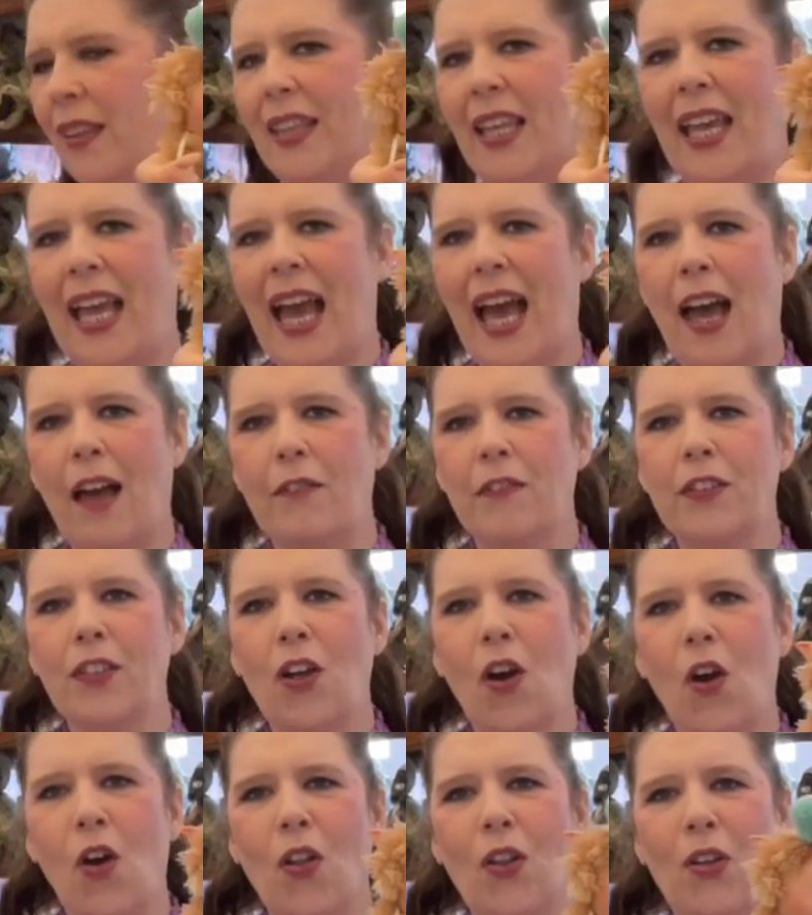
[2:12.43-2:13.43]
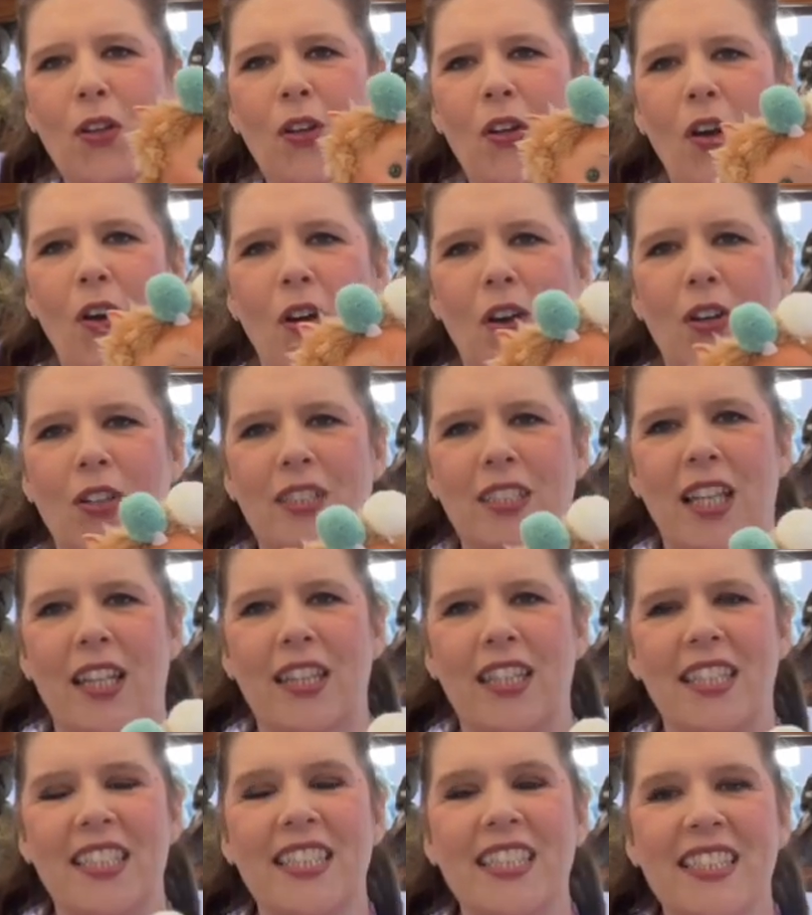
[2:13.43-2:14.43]
they haven't all got
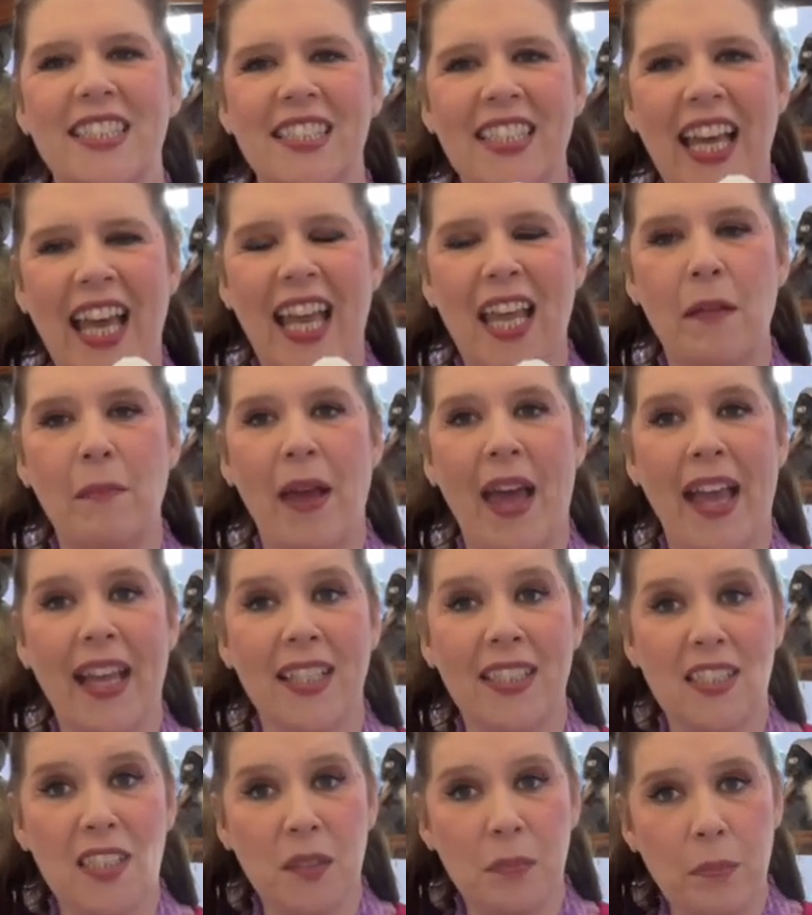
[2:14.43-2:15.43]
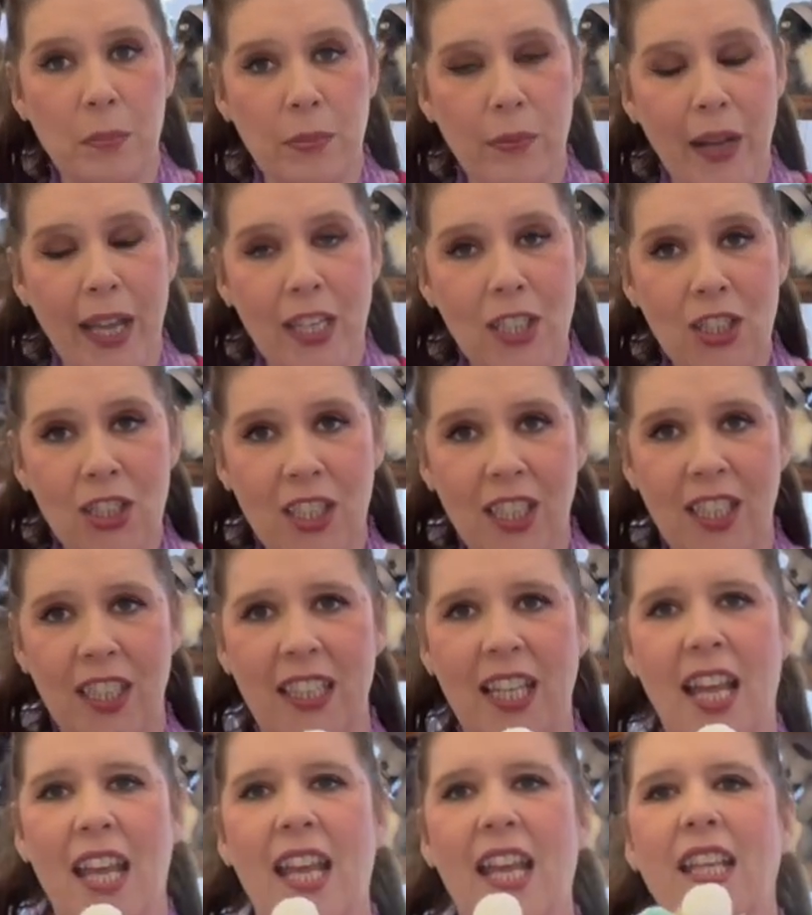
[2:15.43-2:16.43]
the same expression.